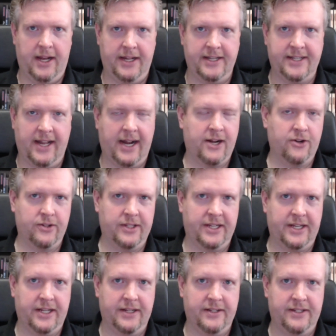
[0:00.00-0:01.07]

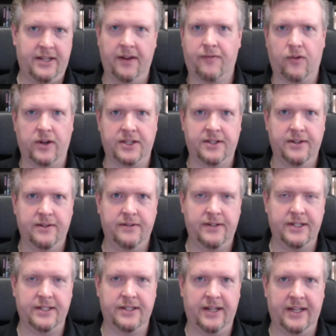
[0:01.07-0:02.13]
entirely different
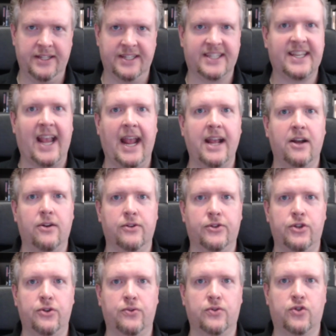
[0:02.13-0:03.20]
in scale
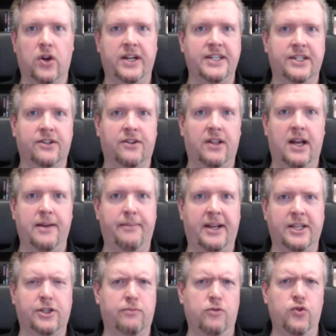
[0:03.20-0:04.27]
to trying to climb a
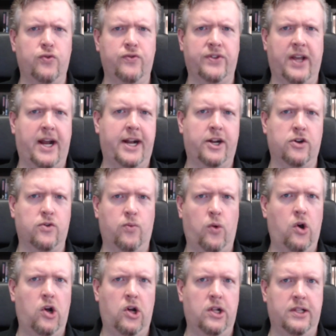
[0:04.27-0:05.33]
smooth iron
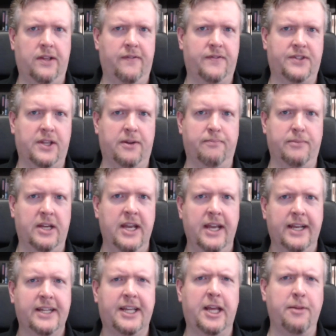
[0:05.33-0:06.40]
wall of some
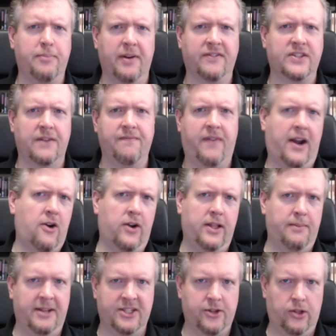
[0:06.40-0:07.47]
keep of some fire
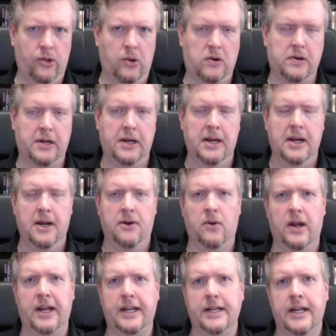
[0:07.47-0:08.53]
elemental lord,
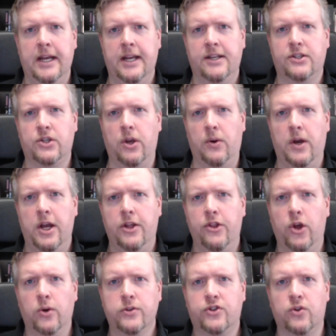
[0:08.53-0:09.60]
right? So
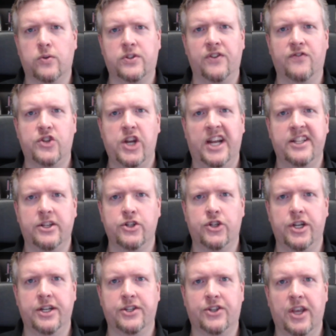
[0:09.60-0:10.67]
those sorts of
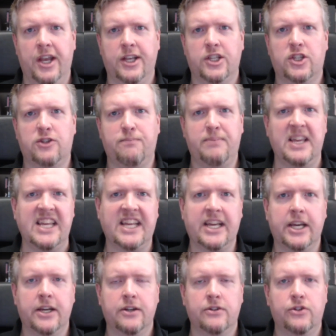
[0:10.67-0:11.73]
challenges
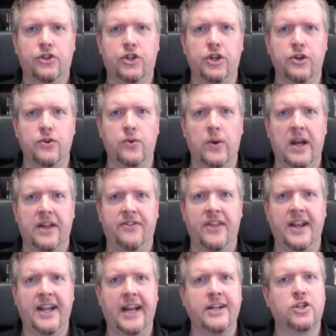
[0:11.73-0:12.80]
speak to
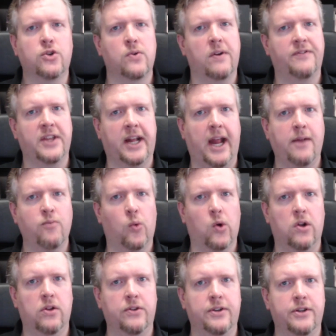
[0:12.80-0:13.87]
the nature of the game
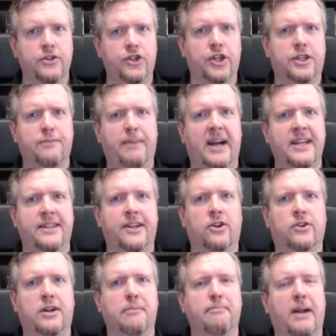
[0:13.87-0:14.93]
world just by
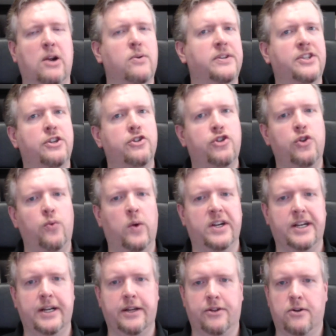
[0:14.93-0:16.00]
their comparison to
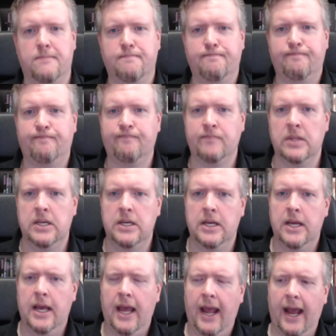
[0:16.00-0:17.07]
one another.
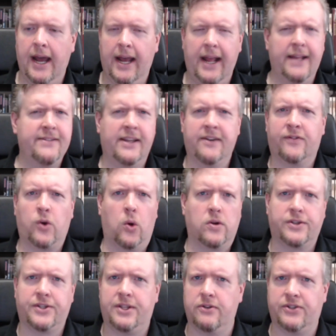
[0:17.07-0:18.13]
And then, of
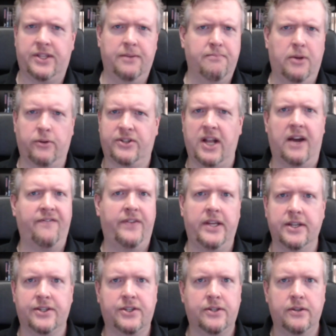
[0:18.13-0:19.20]
course, there's the most
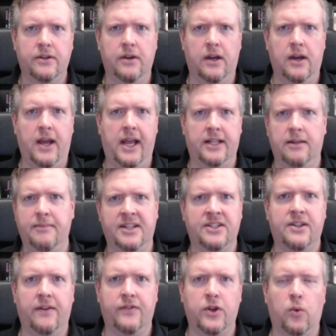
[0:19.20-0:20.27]
obvious element
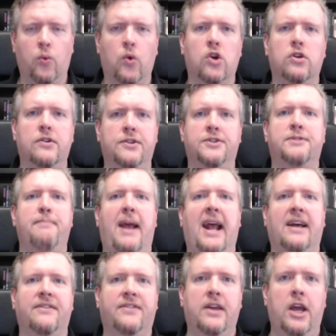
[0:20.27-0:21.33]
of the world's
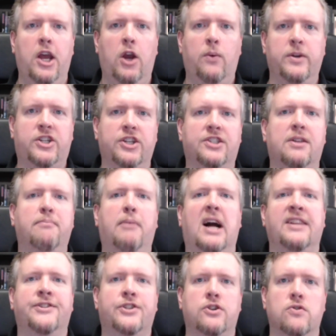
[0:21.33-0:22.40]
math, which is the
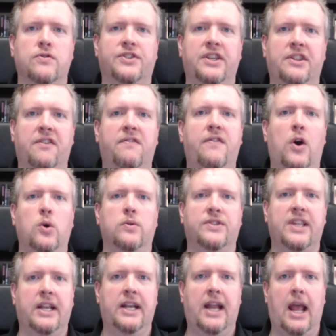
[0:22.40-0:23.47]
monsters and the foes
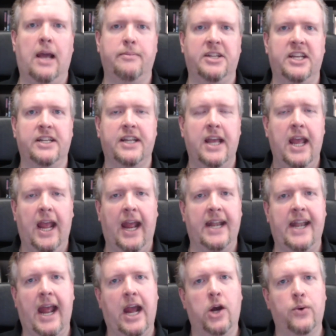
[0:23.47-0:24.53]
that inhabit it,
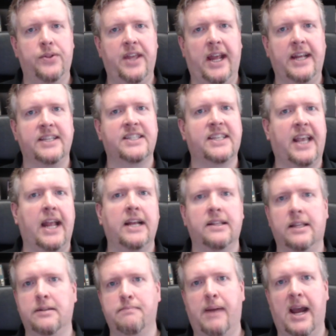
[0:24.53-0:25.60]
and how they
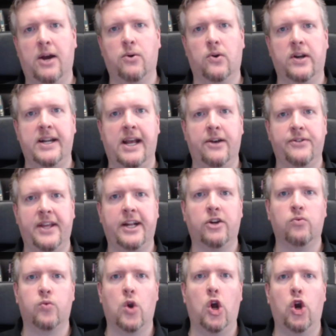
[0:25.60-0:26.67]
scale in power and how they
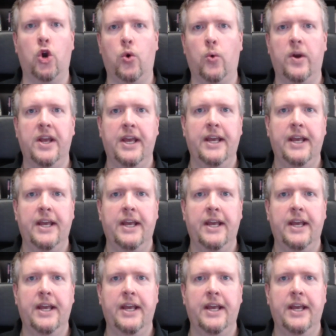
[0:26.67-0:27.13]
grow